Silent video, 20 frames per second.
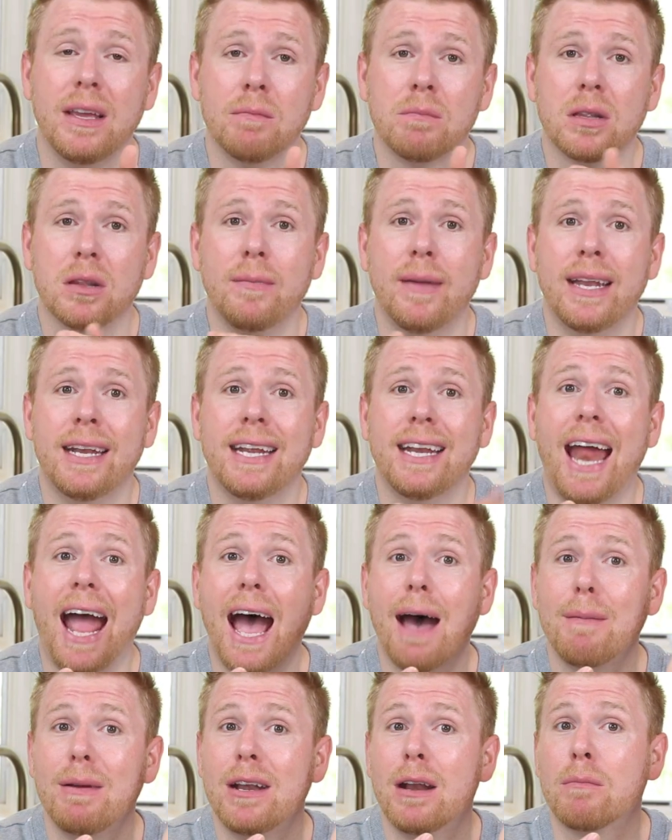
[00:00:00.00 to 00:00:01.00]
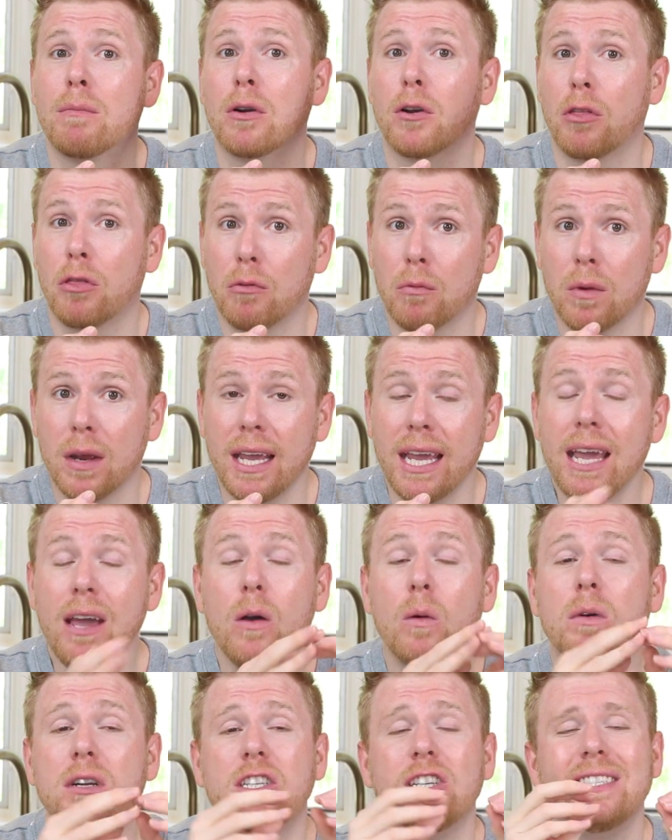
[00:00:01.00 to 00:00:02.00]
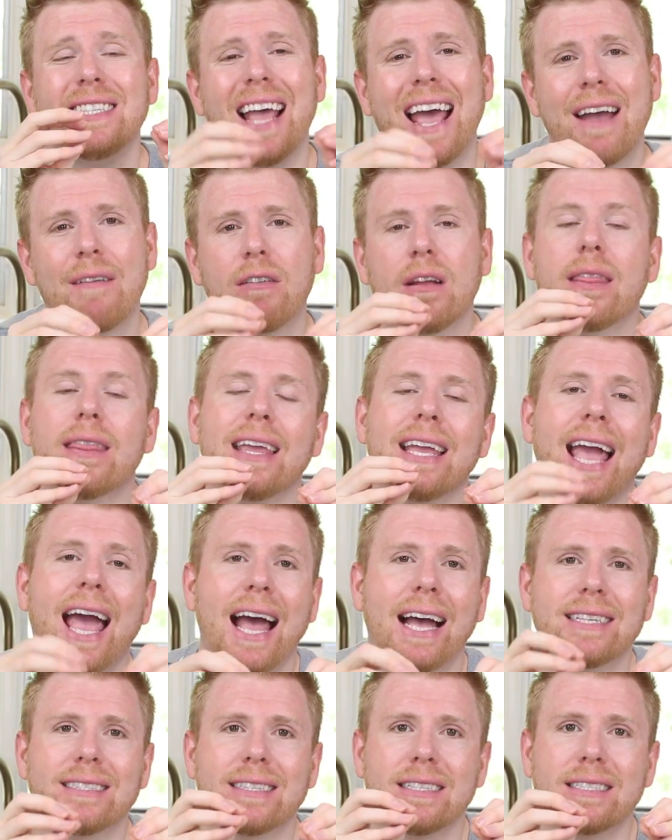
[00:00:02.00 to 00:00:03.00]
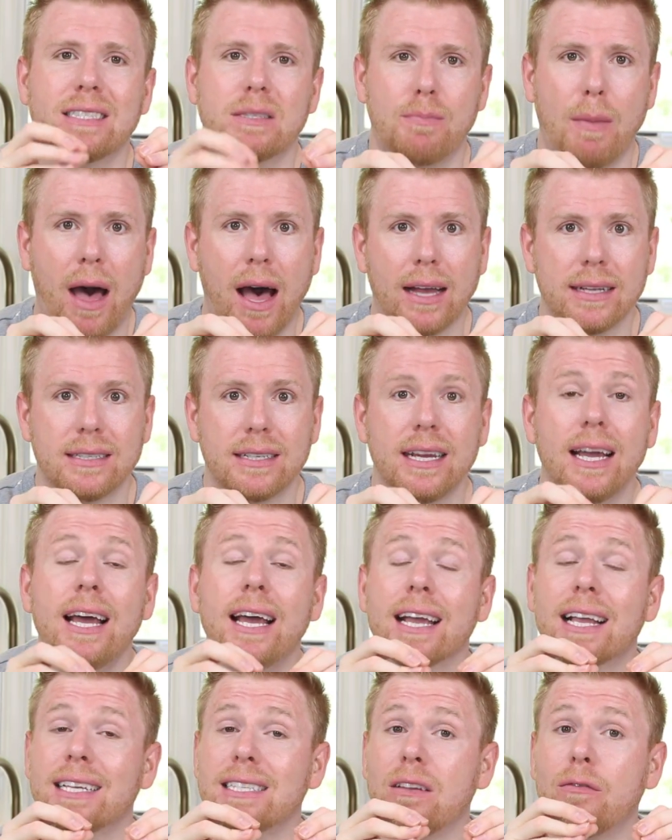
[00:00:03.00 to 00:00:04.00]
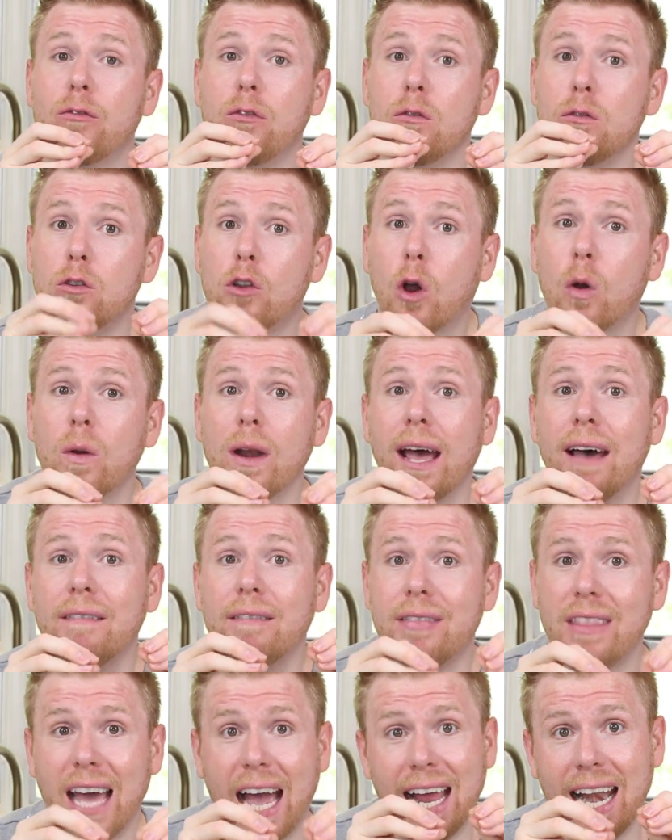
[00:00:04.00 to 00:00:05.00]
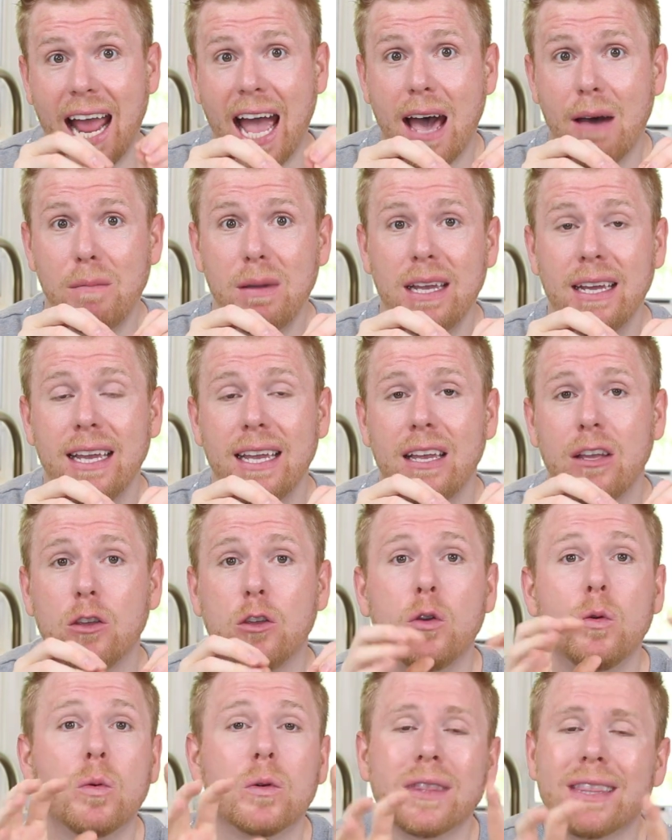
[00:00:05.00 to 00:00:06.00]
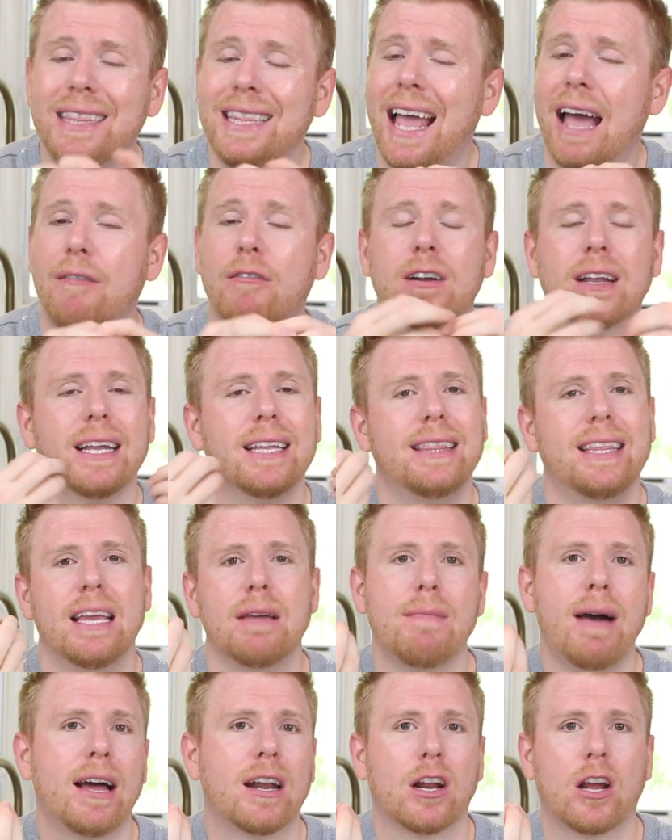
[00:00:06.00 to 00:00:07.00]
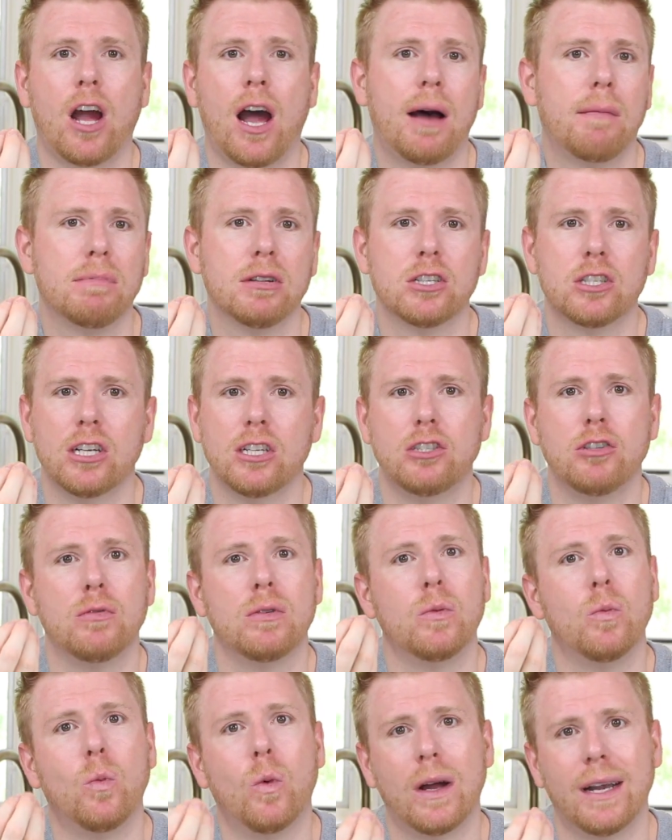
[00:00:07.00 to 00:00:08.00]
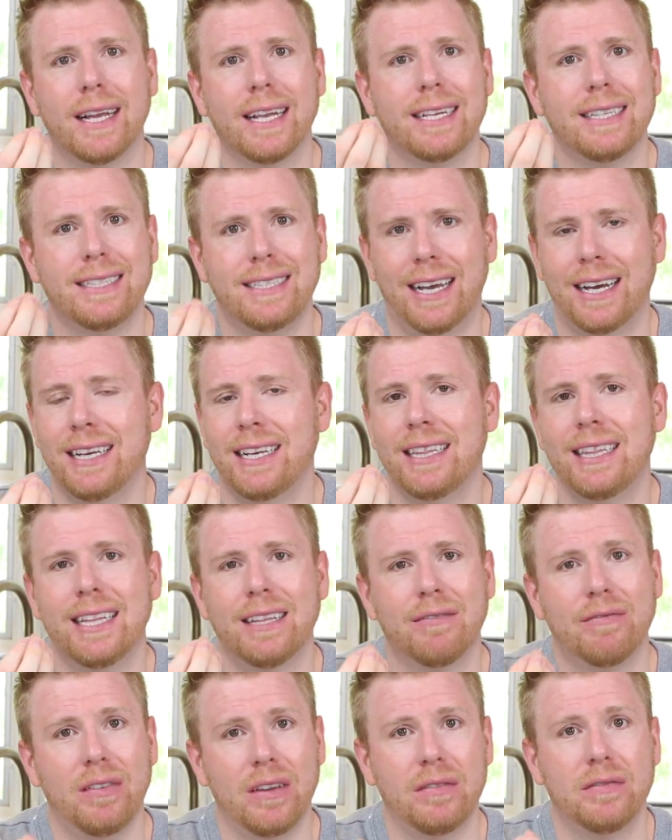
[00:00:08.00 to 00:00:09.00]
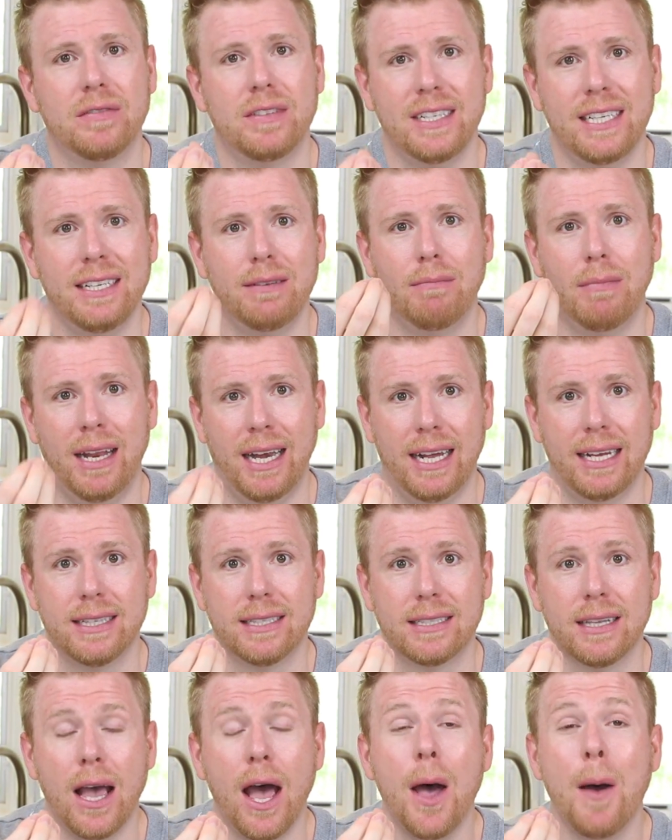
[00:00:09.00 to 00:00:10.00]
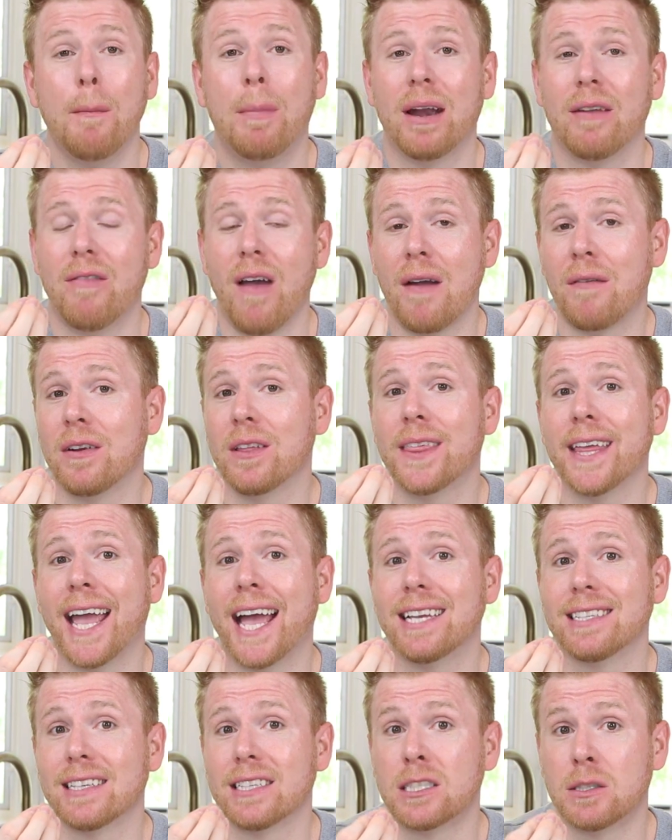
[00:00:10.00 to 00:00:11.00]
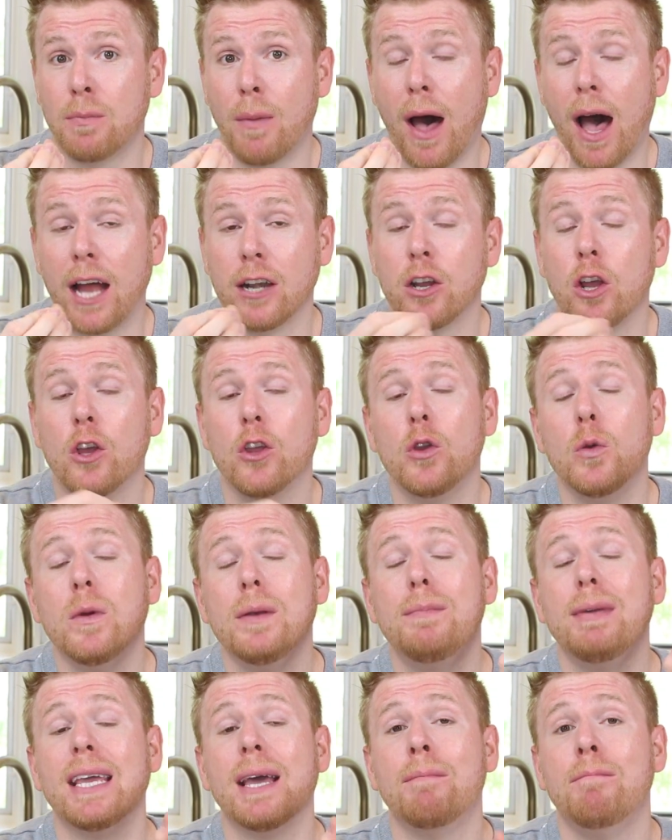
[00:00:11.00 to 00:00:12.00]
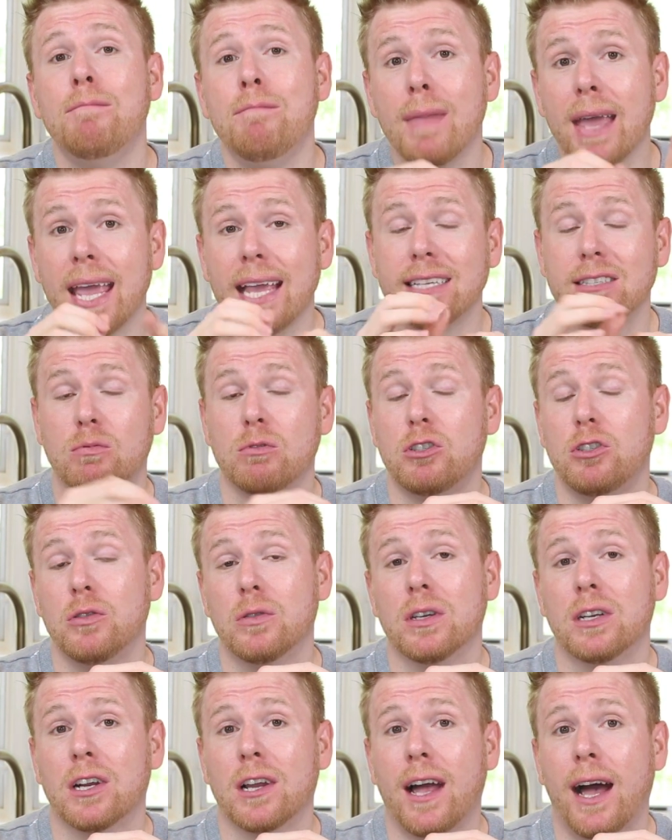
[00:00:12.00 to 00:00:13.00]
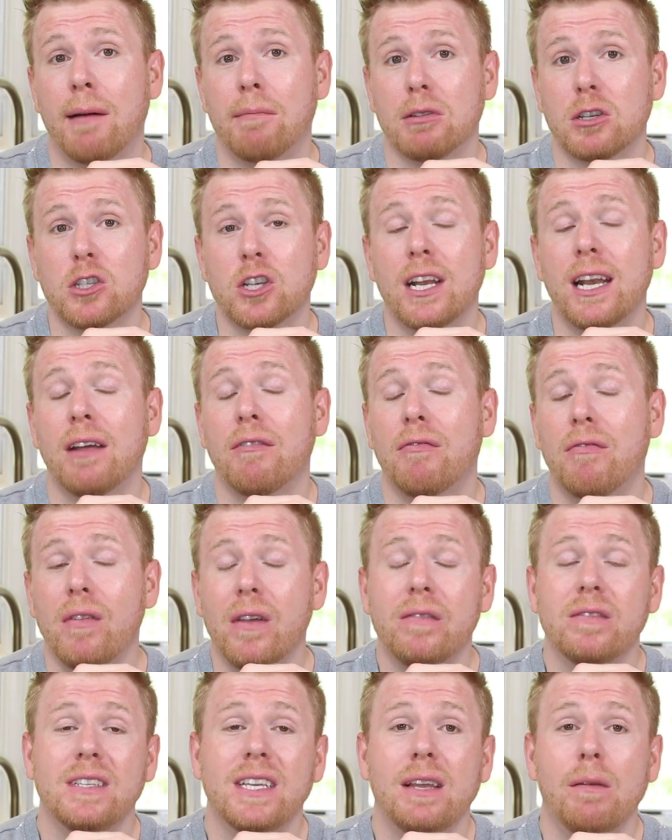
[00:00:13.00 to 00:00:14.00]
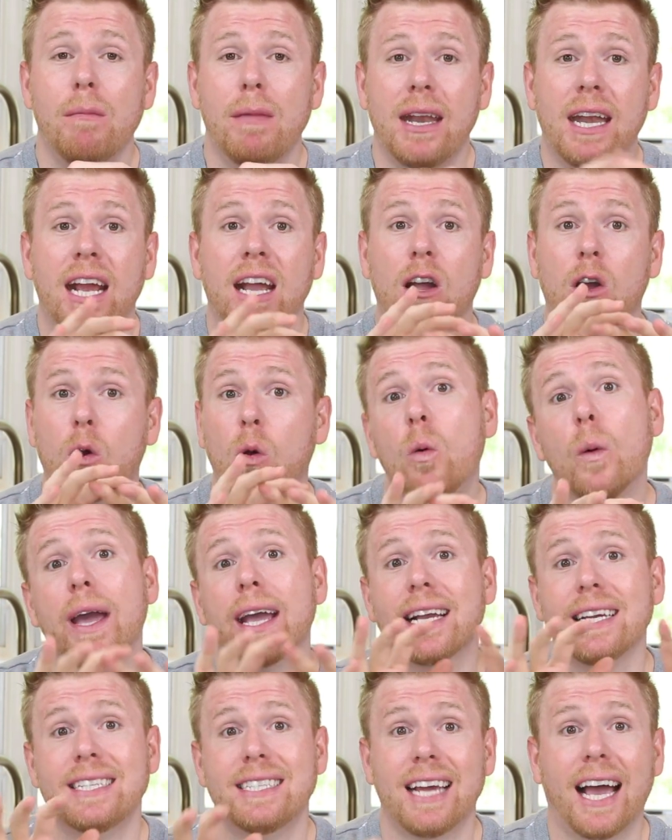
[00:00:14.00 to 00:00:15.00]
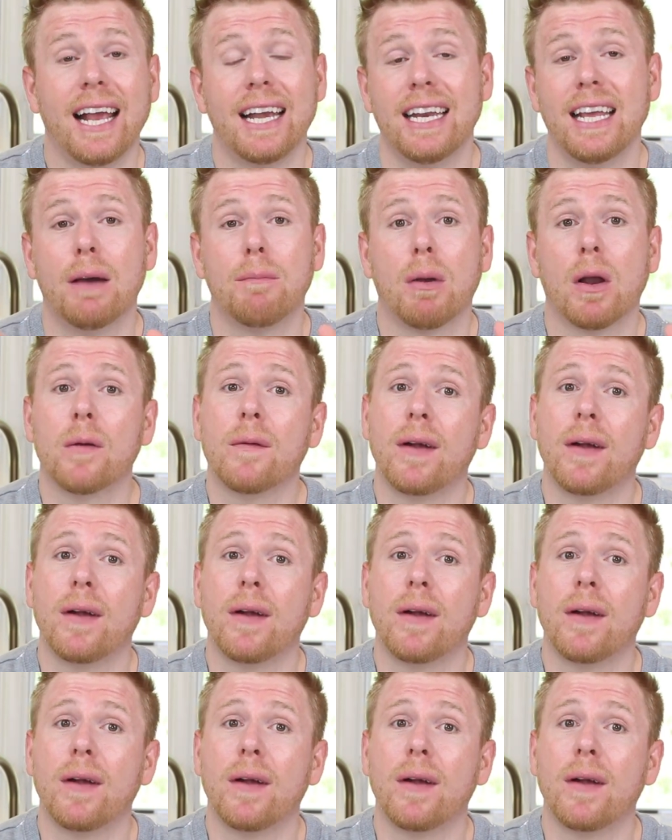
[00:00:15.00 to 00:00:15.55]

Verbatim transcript: implemented habit number three, which is everything has a spot. Because if you don't have that habit, you will never get the amount accomplished that you would want to get done in the fifteen minutes. But if everything has a spot, you would be amazed what you can accomplish in a fifteen minute quick tidy up